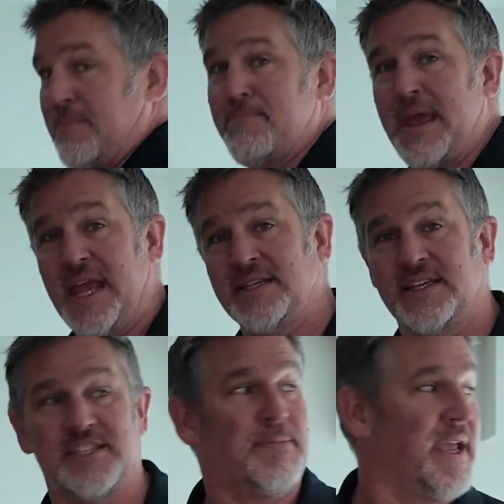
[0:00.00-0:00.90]

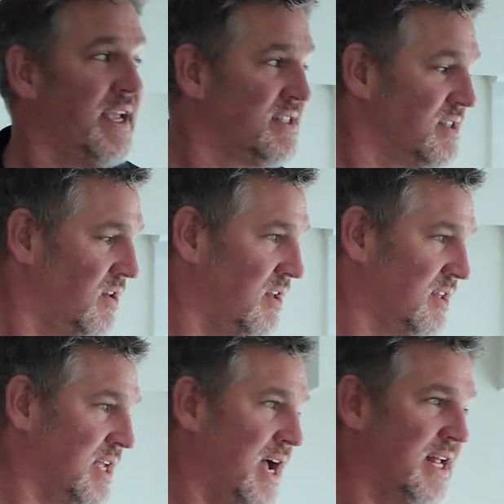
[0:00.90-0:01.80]
amazing space,
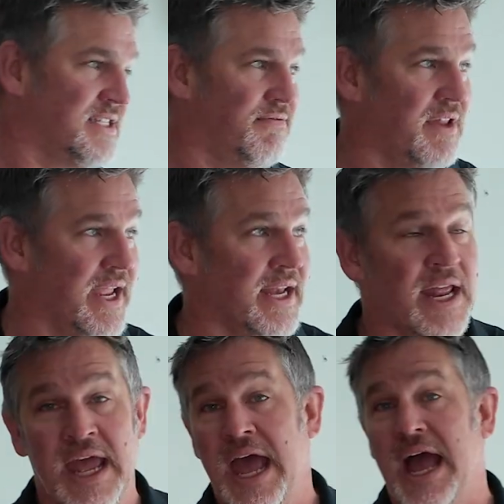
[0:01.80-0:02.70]
tons of light.
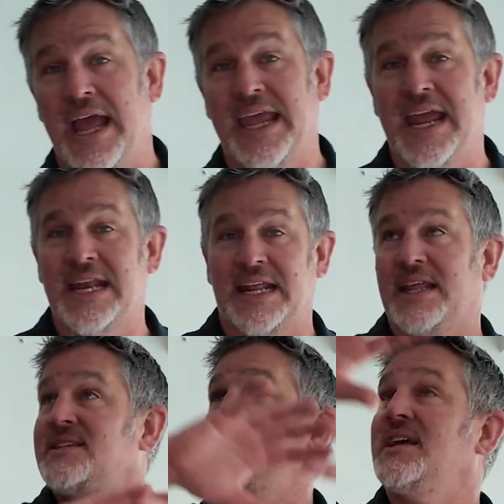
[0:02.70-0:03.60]
Again, like
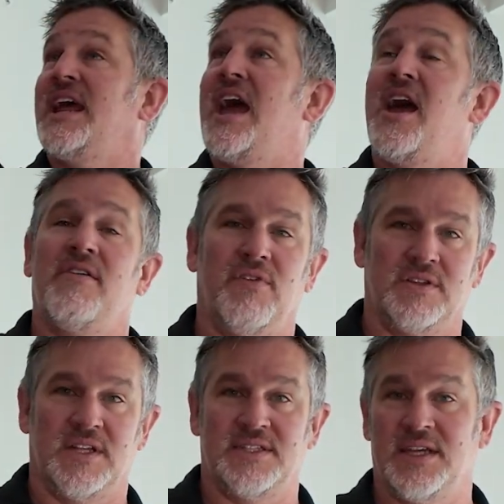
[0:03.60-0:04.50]
this is gonna have
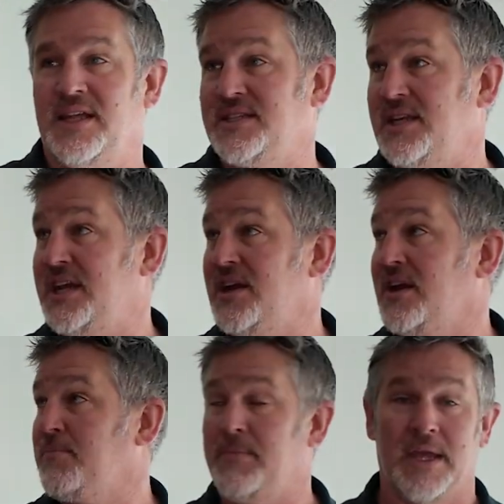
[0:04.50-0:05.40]
vaulted ceilings in
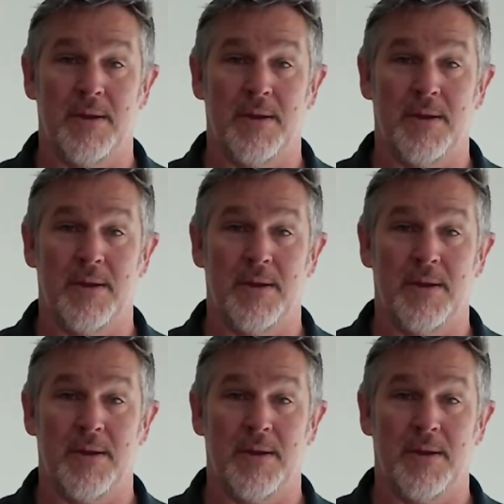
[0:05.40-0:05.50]
here, be